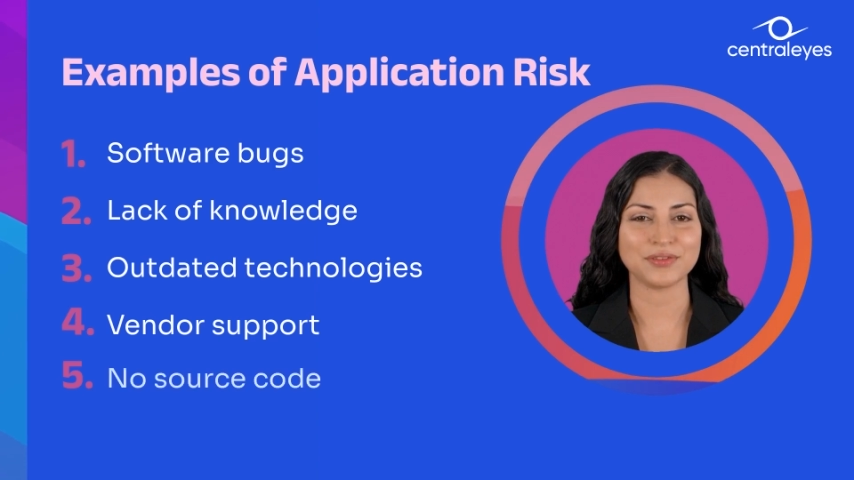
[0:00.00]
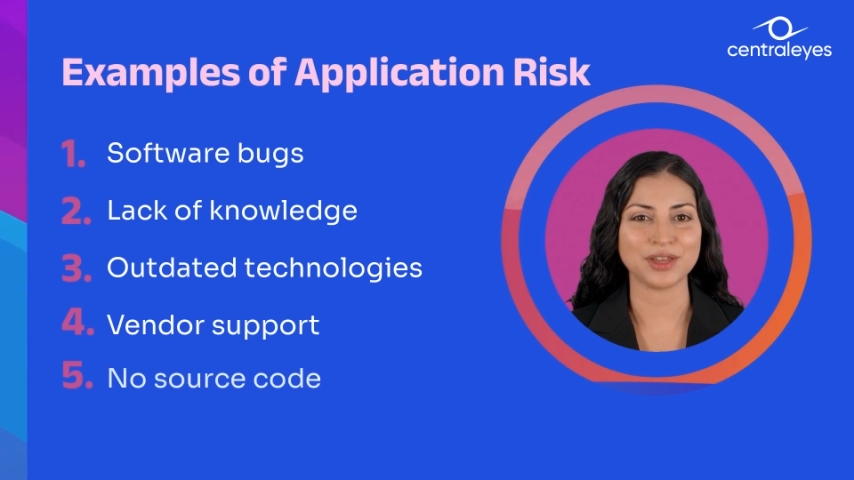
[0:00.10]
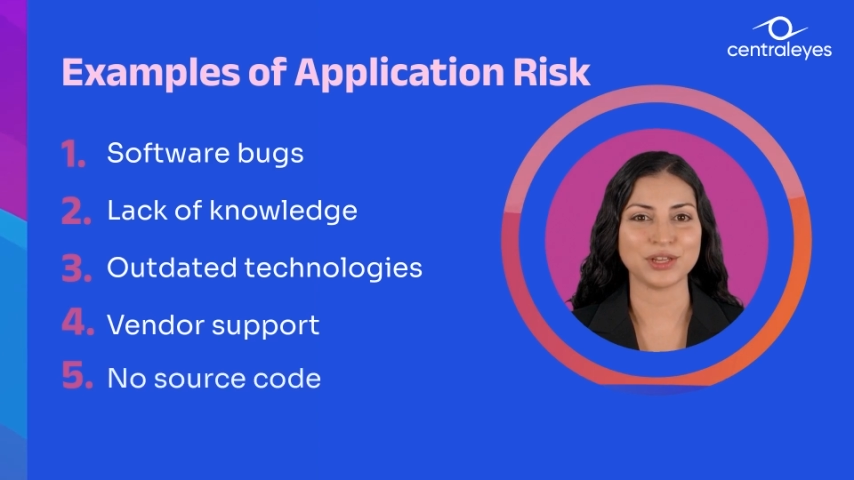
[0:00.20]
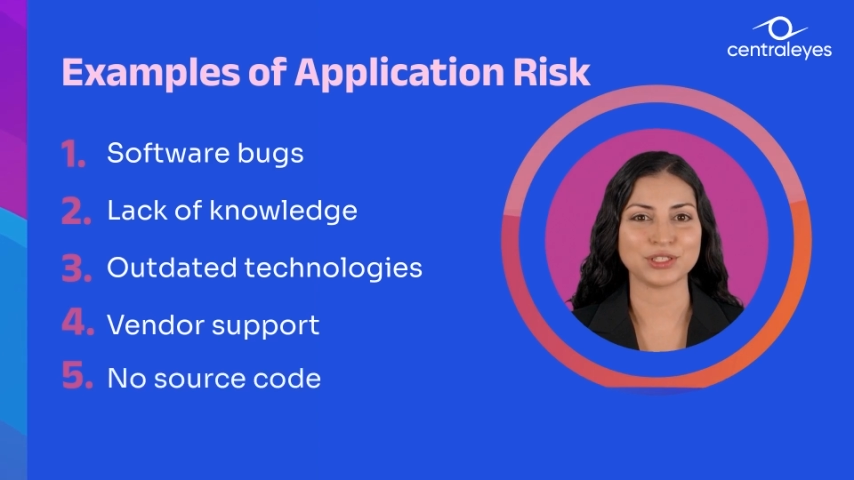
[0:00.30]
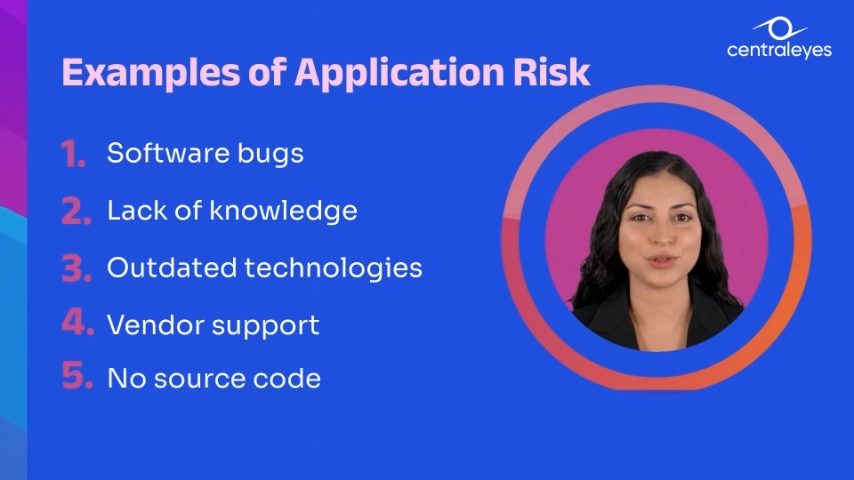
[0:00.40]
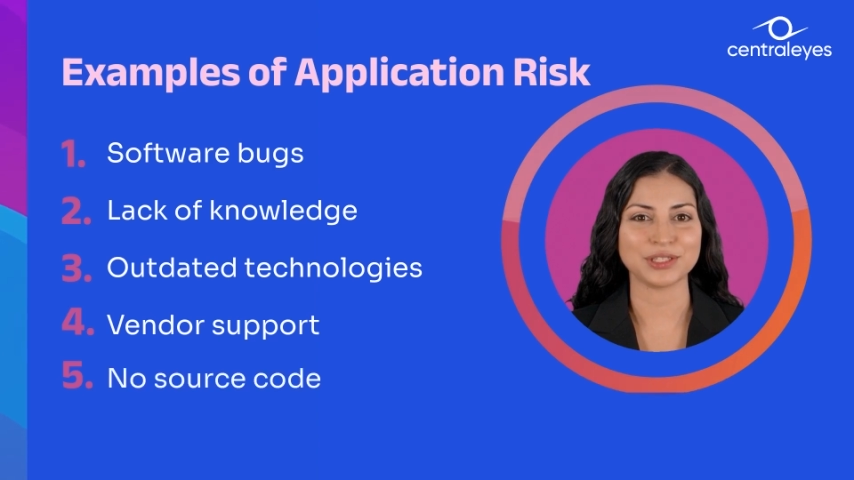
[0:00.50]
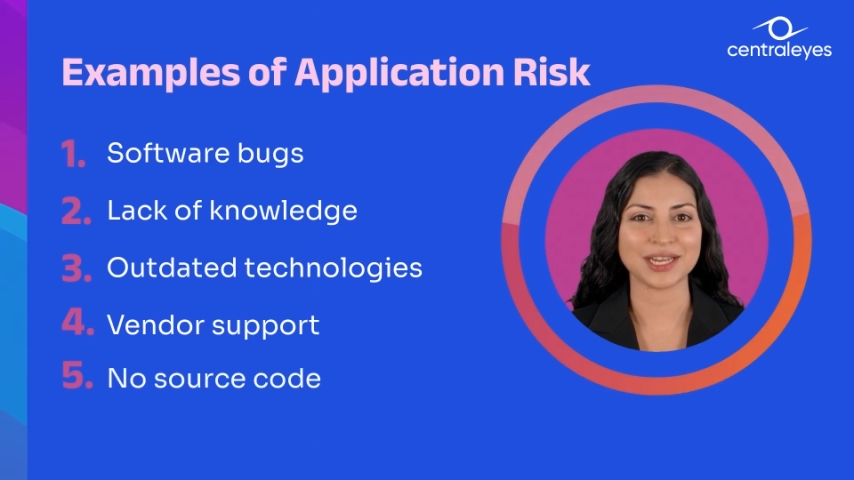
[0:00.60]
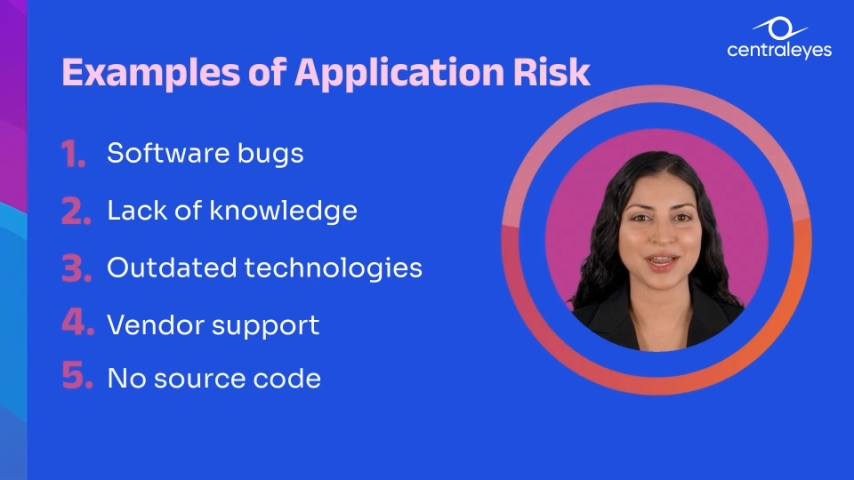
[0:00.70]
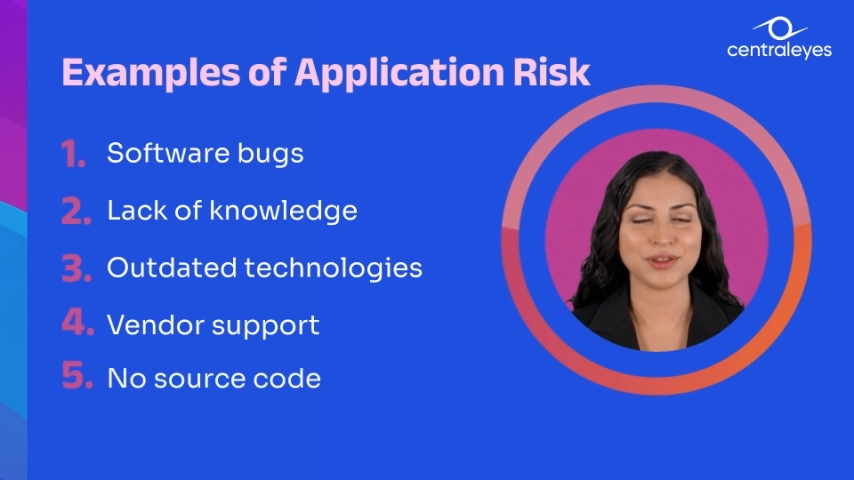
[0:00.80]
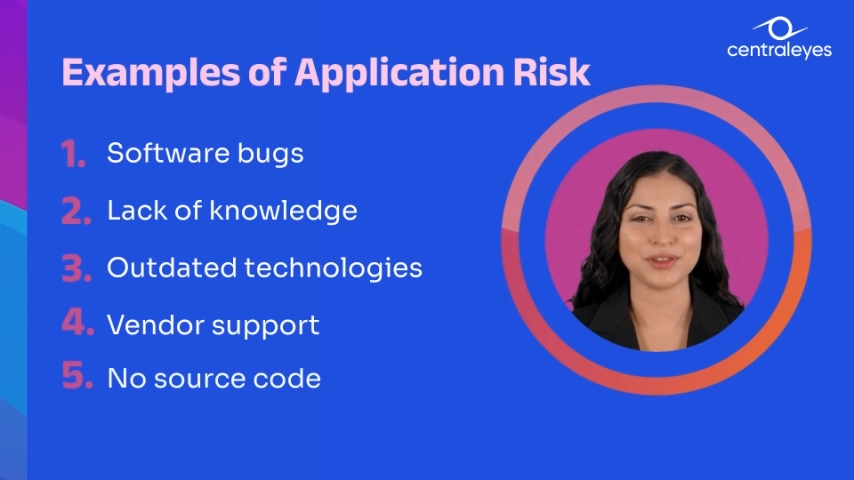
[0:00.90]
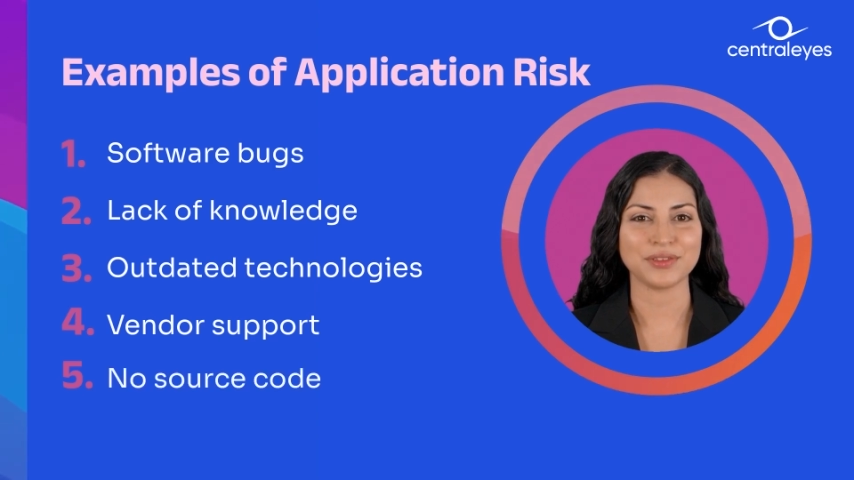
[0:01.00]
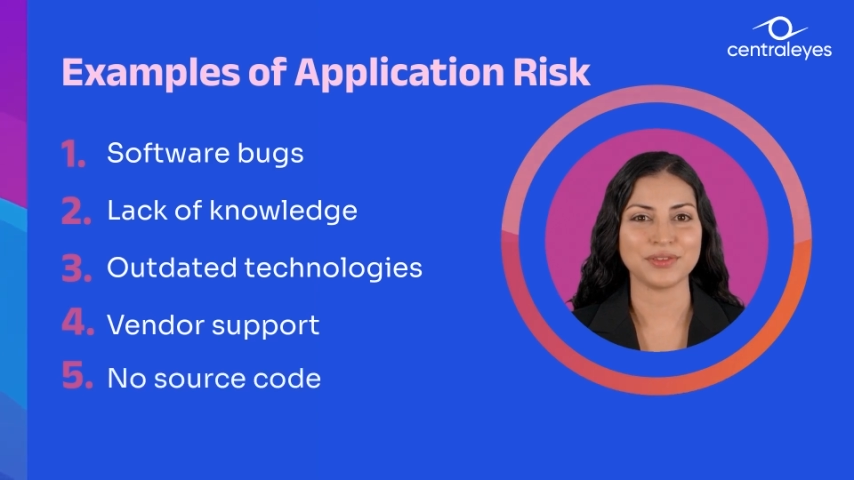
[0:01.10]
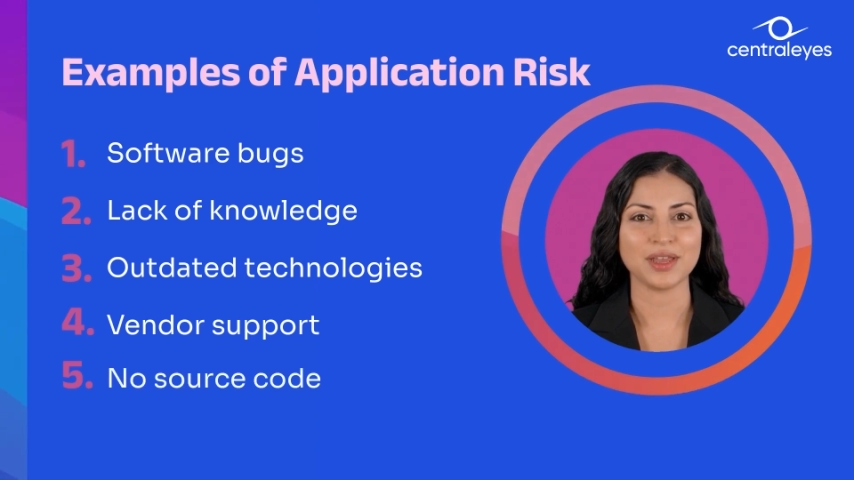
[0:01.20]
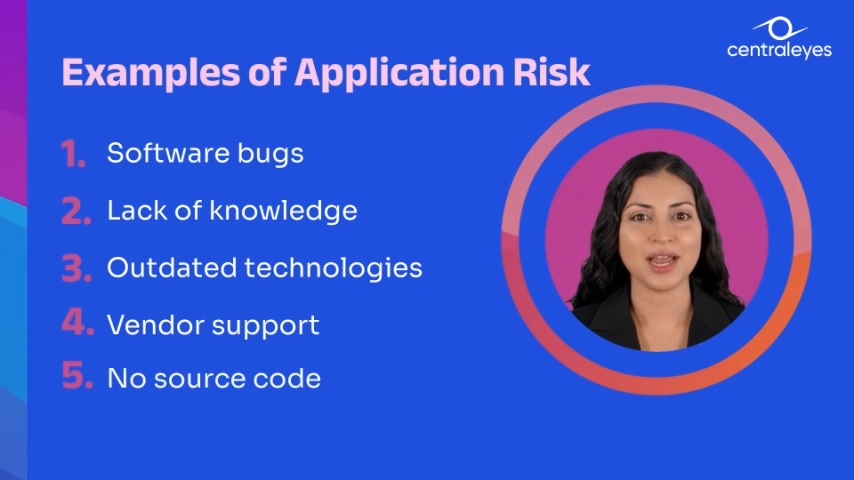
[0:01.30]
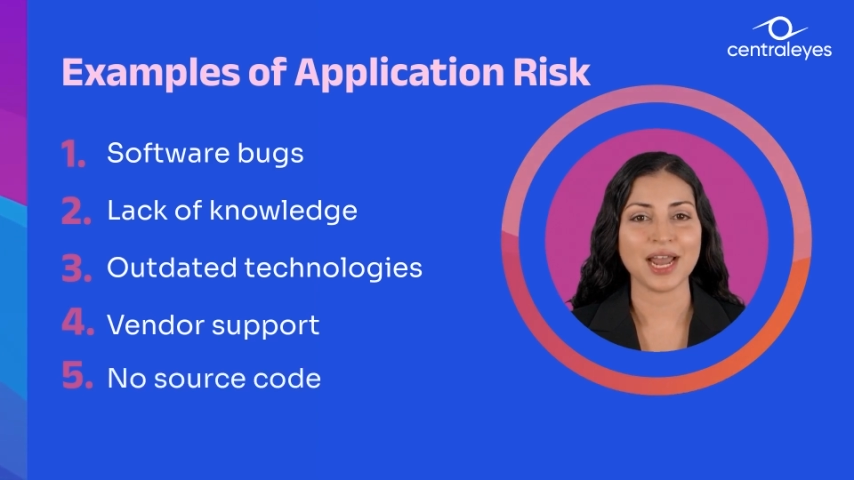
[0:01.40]
no source code.
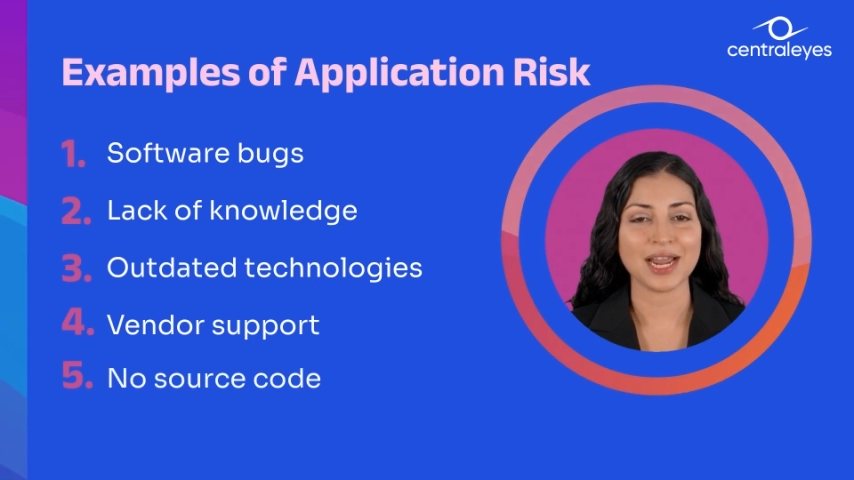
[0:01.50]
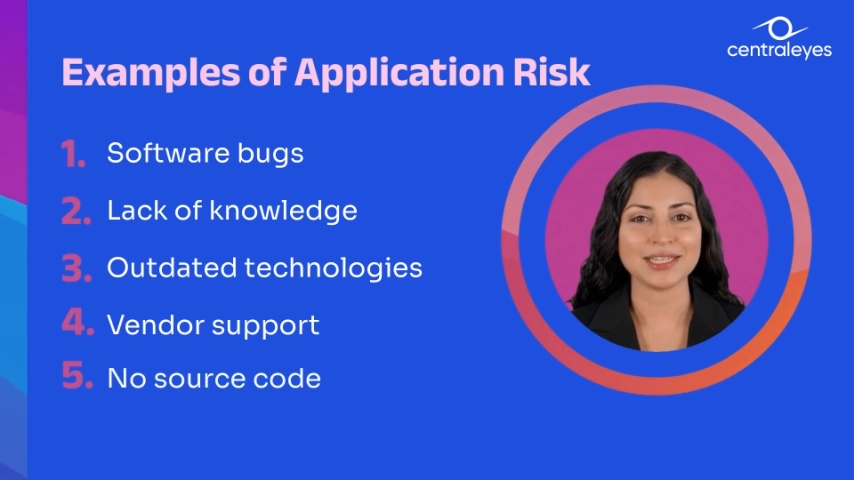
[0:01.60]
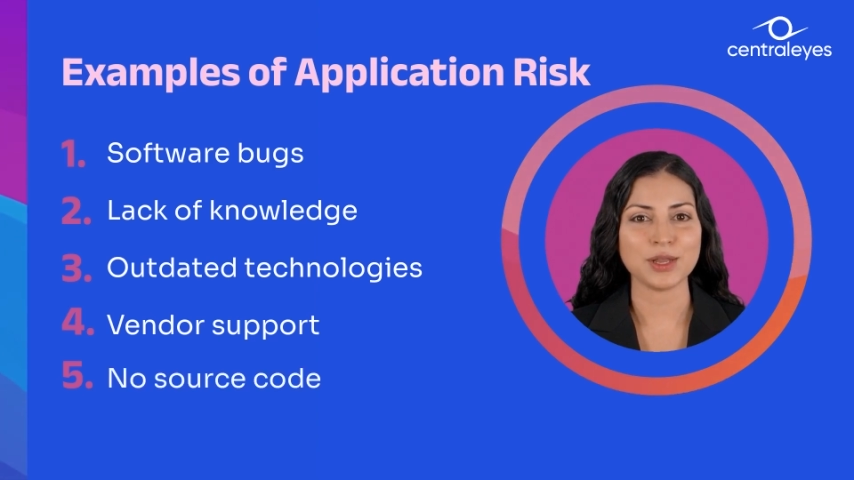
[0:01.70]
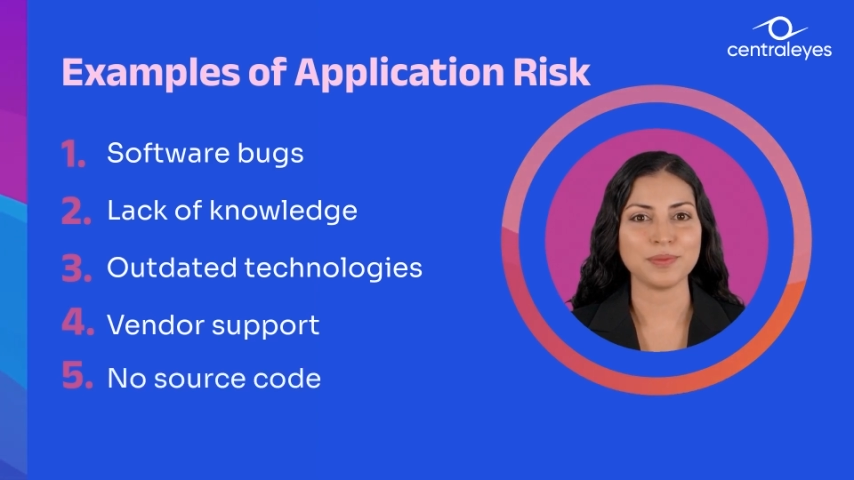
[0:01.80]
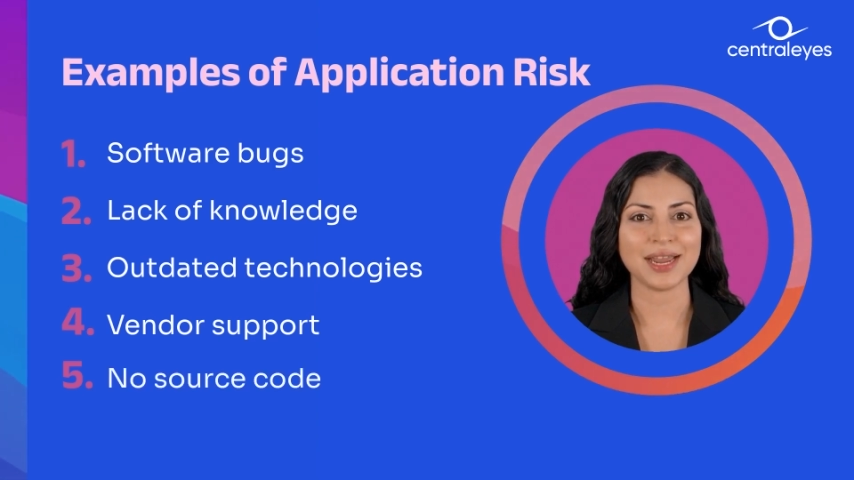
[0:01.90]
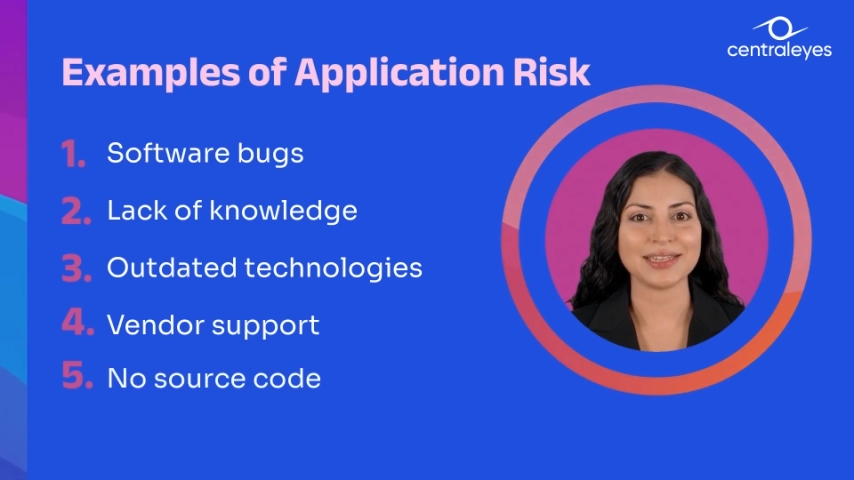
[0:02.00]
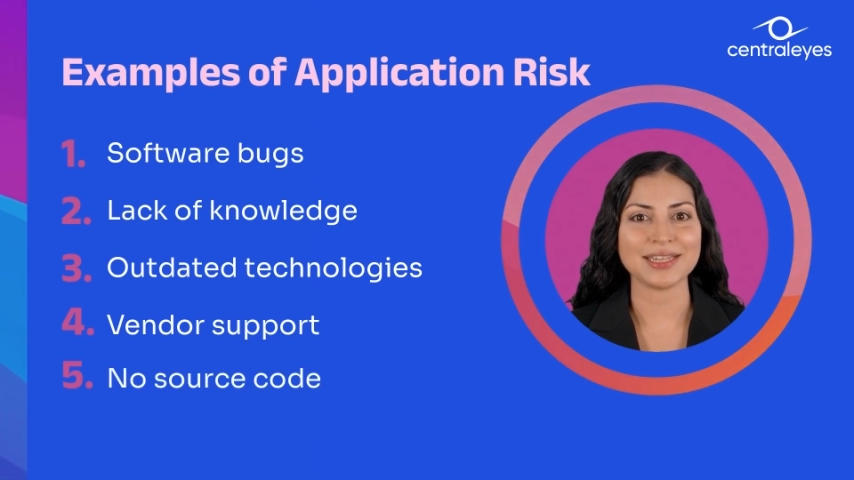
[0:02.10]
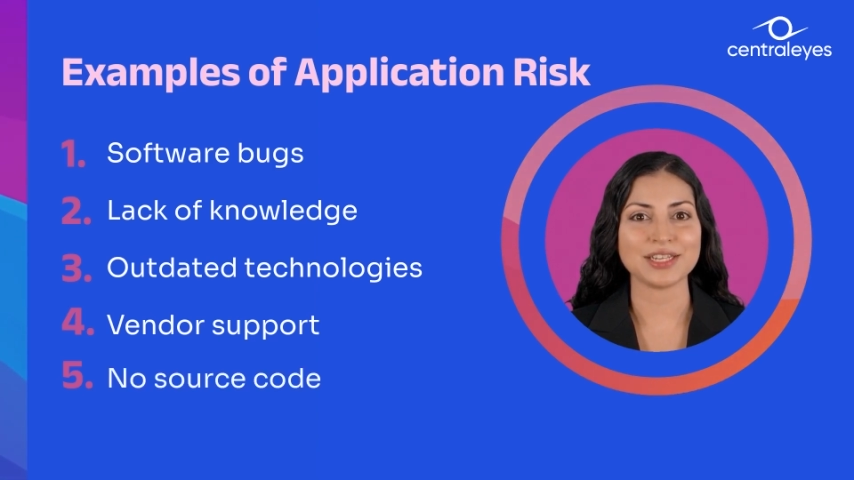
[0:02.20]
In some cases,